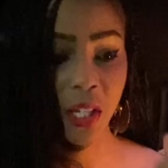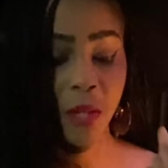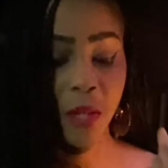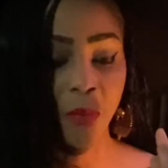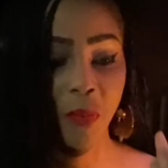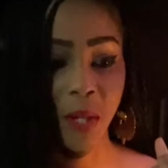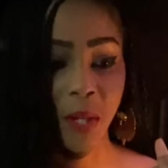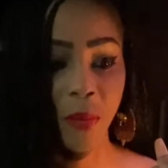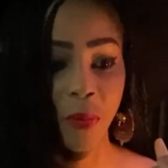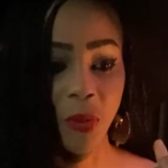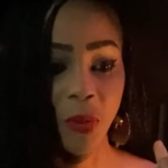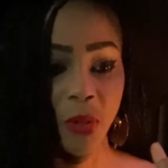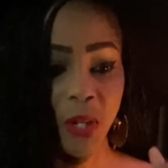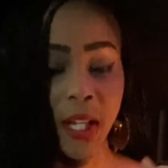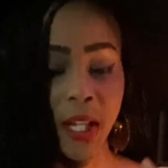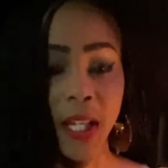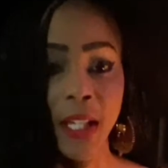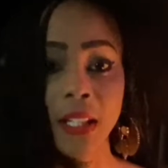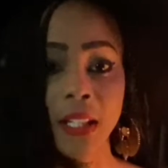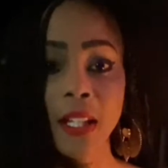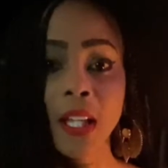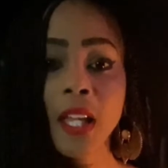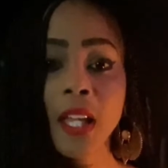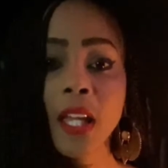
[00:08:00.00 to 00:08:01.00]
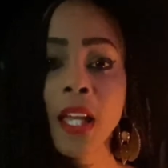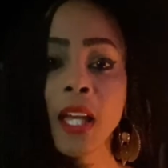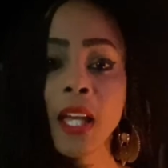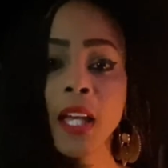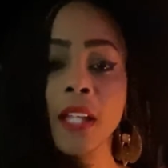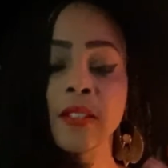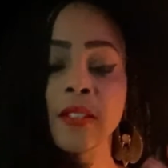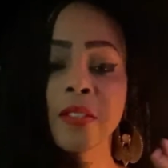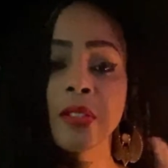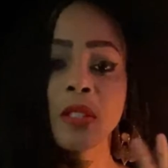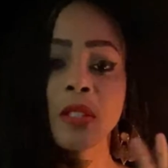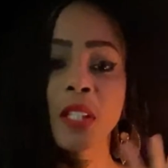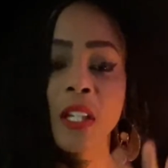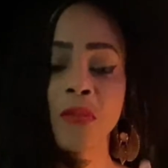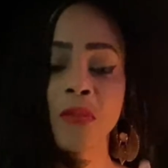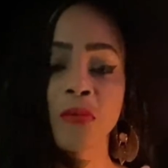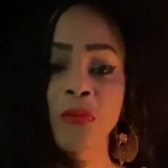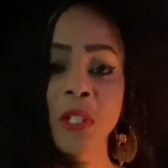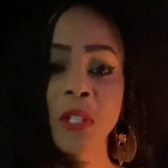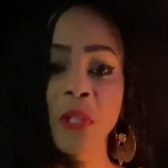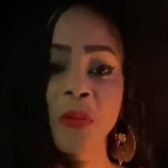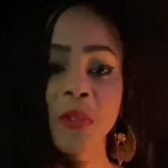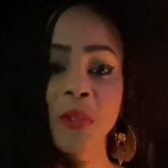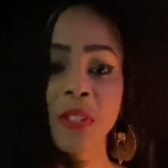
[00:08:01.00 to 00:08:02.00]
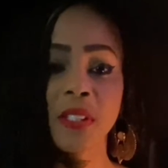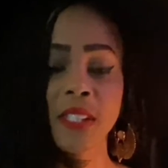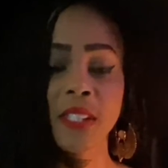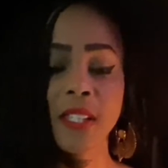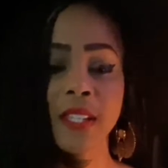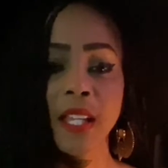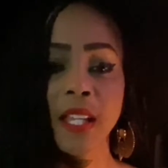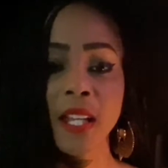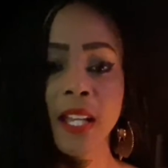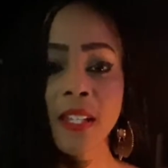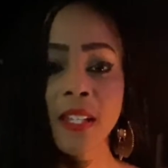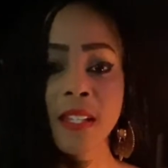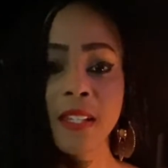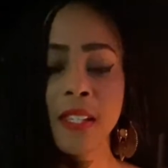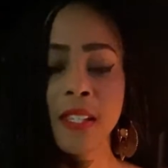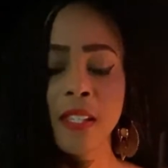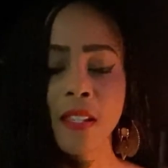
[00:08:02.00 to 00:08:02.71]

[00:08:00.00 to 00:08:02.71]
my brain into that frequency that I need,